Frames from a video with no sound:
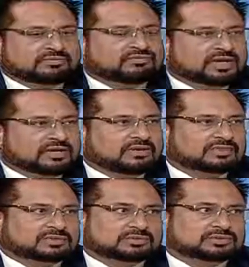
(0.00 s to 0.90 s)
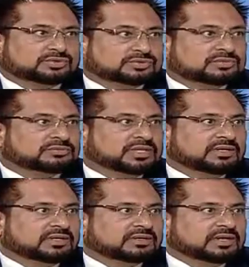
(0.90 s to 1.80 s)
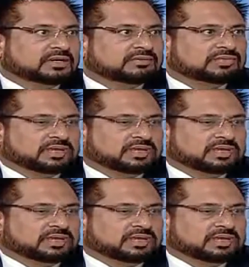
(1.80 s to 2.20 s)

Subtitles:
1 hour through social media, that we are